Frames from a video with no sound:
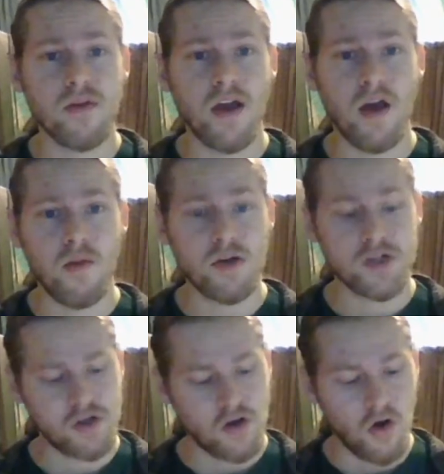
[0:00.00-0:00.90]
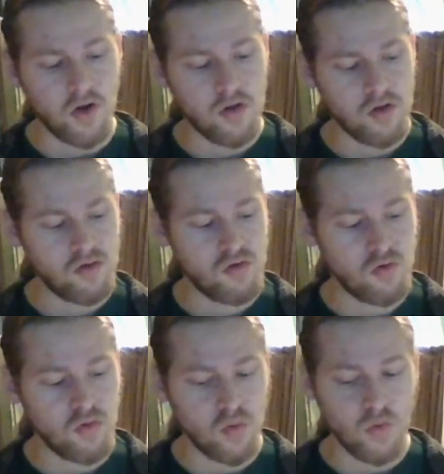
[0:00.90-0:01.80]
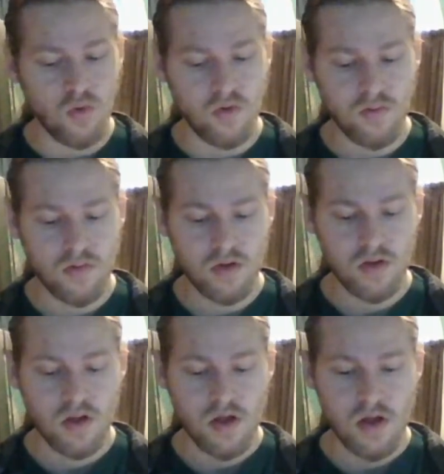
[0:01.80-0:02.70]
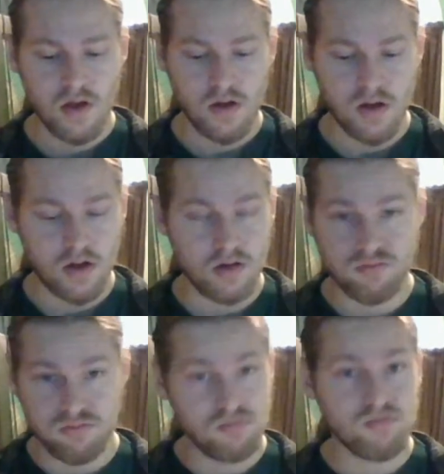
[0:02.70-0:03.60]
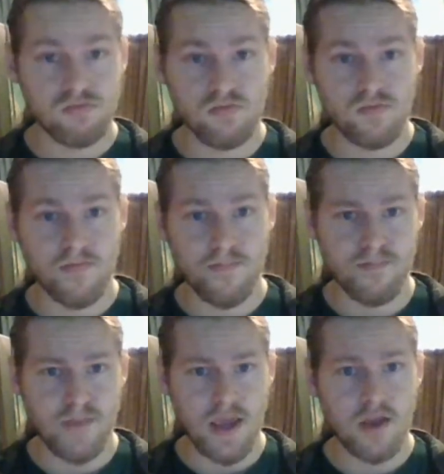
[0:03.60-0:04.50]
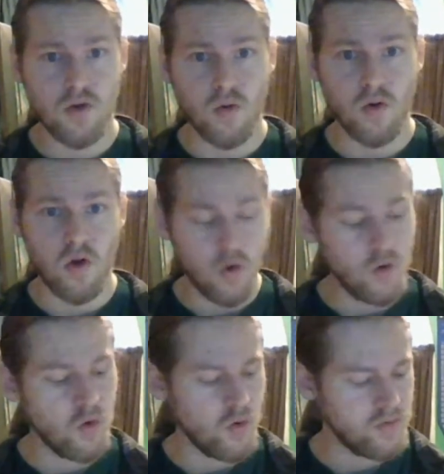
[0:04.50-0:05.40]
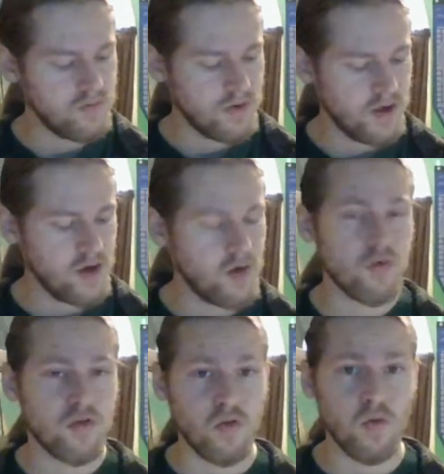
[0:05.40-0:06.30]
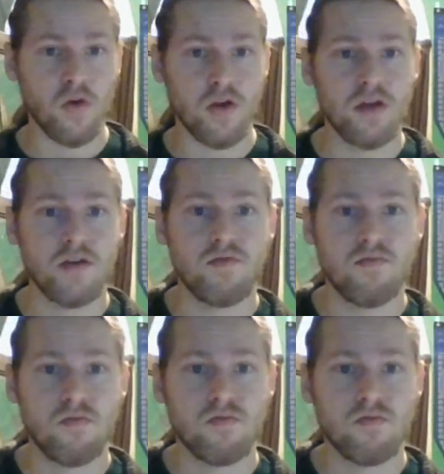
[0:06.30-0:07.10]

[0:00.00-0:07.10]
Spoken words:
how much it costs to um, make your own House Orion